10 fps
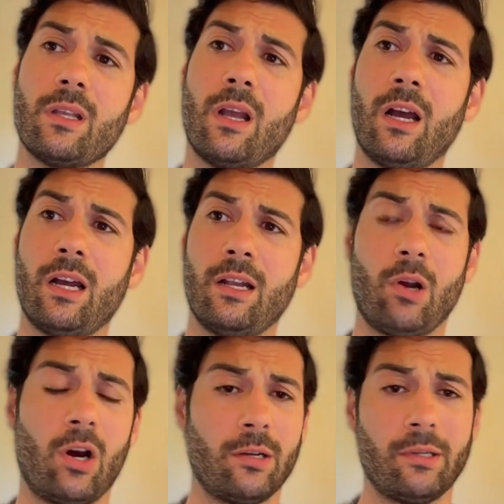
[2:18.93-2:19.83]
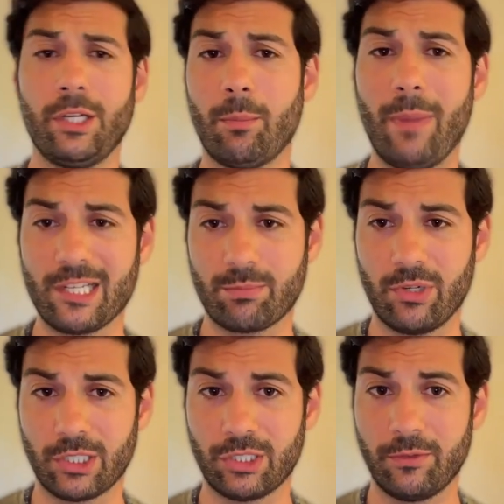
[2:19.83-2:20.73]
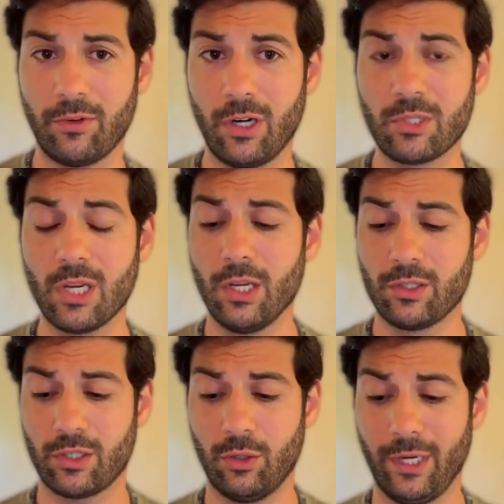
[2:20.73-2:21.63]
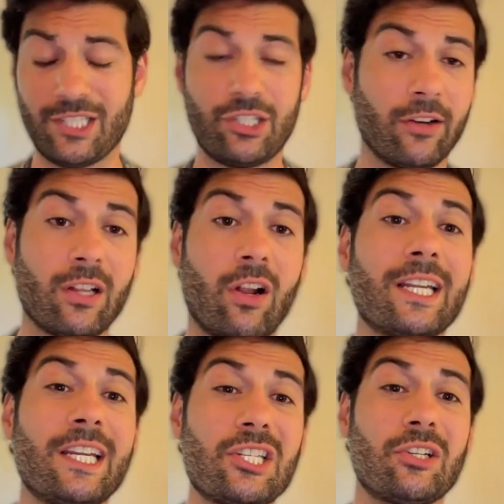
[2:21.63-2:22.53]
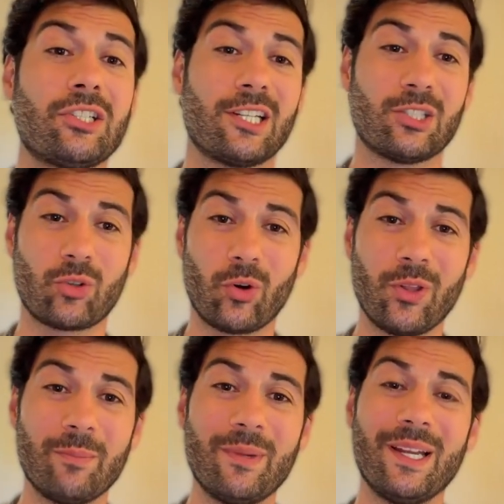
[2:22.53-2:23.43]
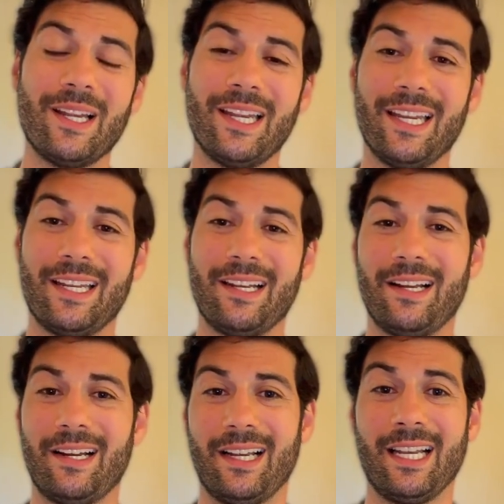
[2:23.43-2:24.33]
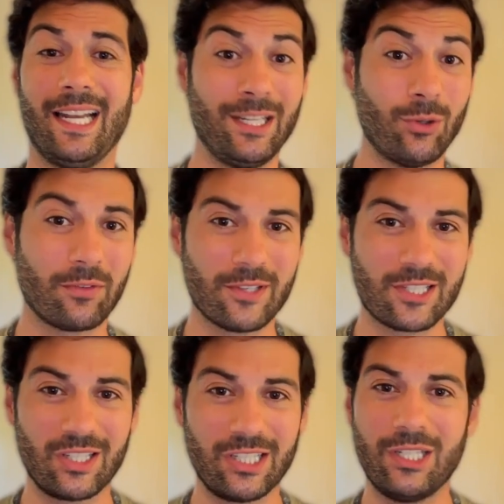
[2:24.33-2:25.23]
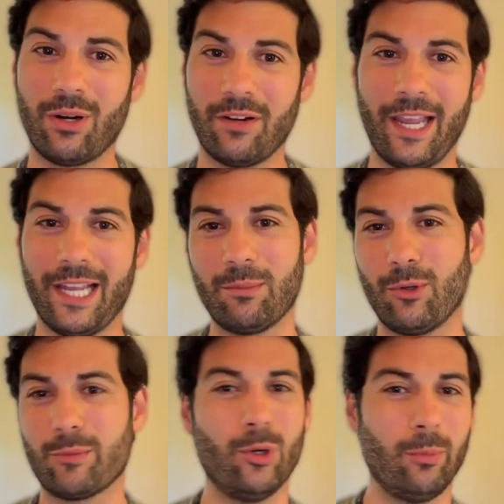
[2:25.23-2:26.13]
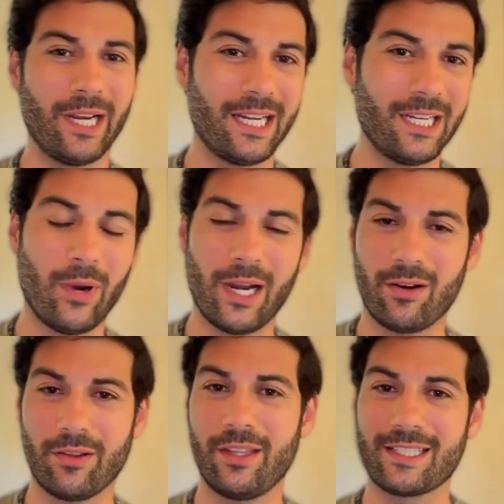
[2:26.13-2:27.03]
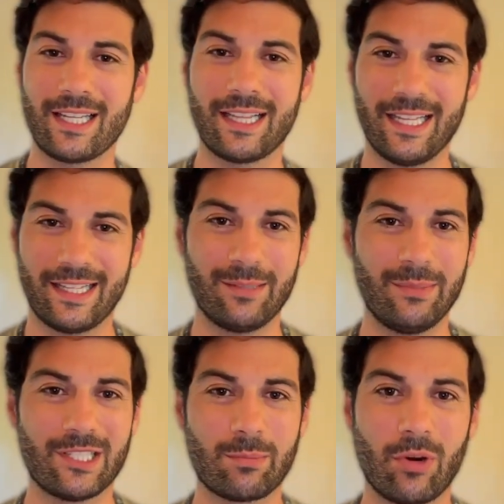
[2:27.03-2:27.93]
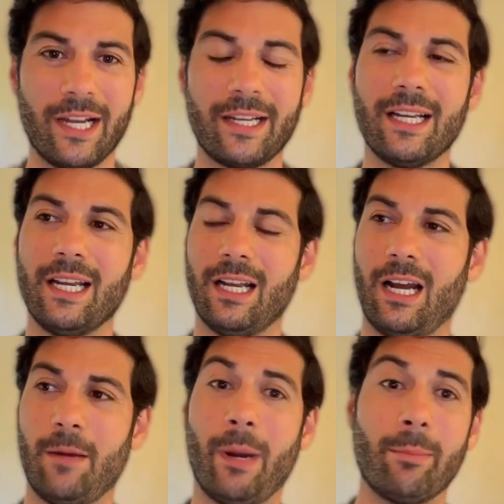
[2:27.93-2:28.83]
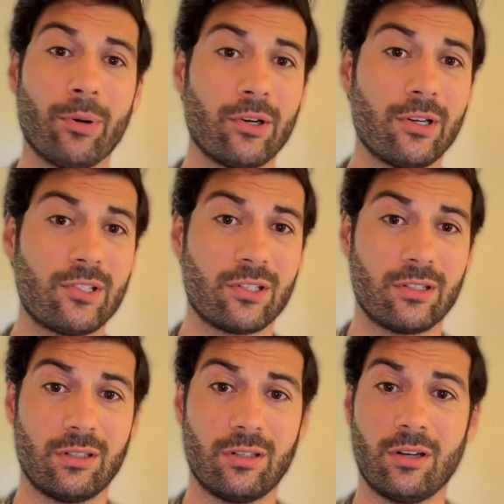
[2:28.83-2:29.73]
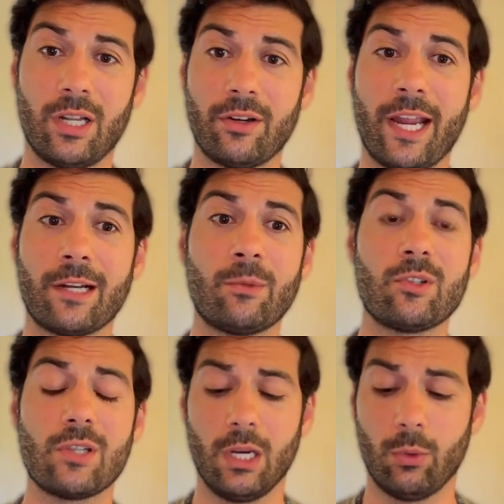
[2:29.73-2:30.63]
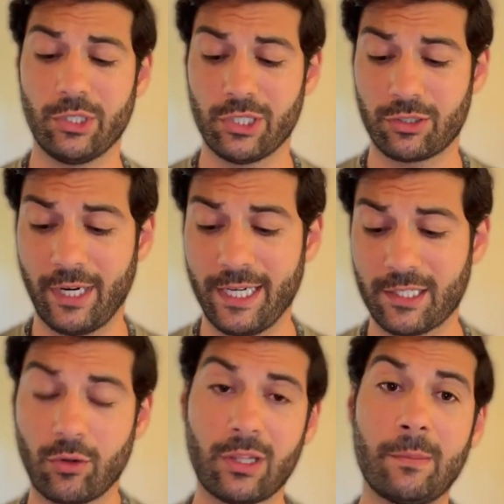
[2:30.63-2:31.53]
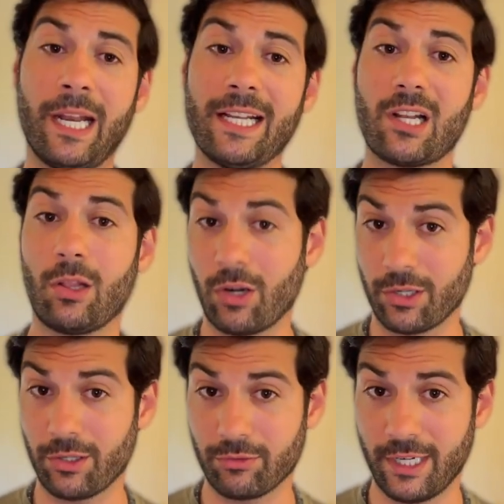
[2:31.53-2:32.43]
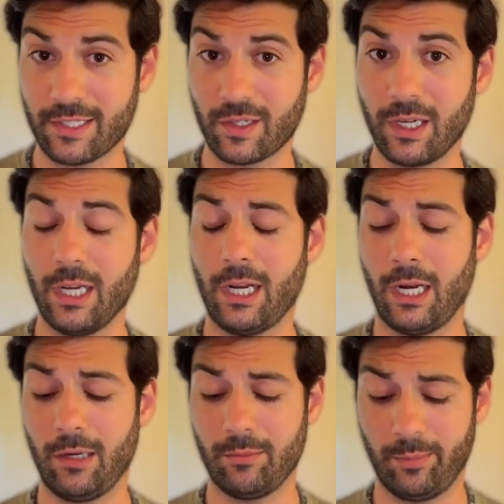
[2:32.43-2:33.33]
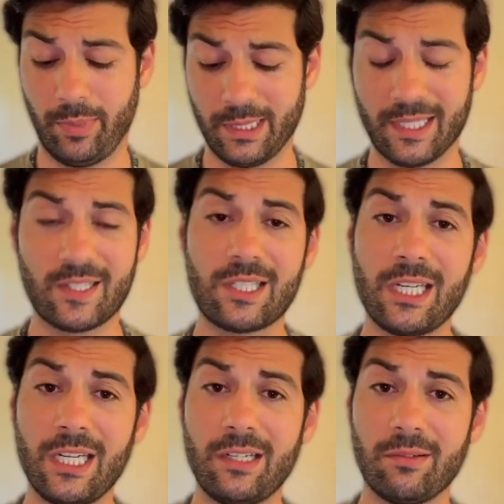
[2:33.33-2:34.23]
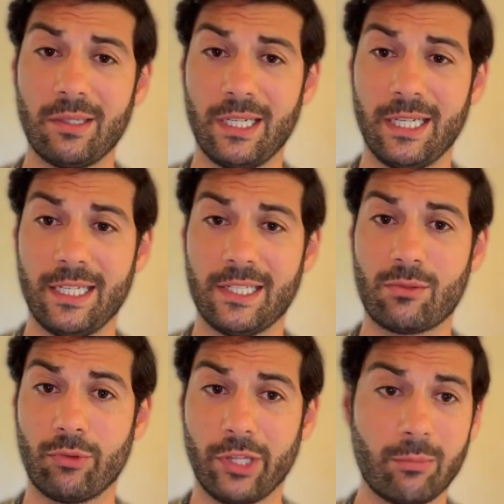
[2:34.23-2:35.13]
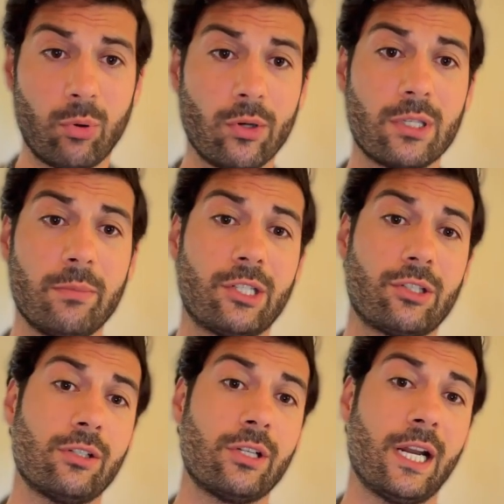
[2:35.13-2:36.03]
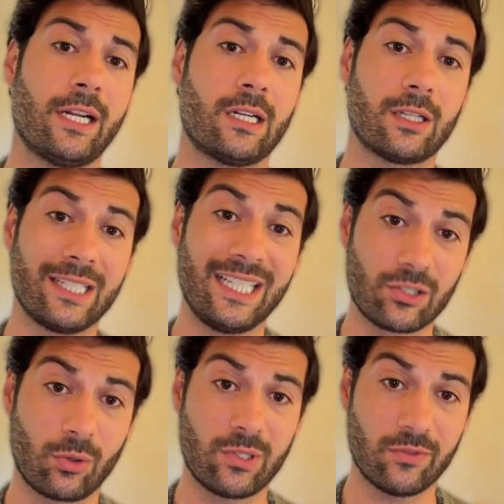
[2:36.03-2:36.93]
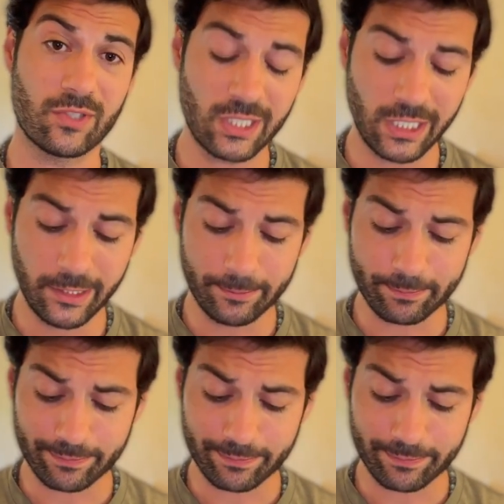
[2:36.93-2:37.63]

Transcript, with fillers: uh, on you know mass production farms. So it's generally a lot easier to control them in uh, an indoor facility. You don't have animals pooping anywhere or things like that that can be spread uh, by birds or, or, other animals, which is great. So eliminates a lot of the risk. Um, but the seed is really important to make sure you're getting a clean source of seed.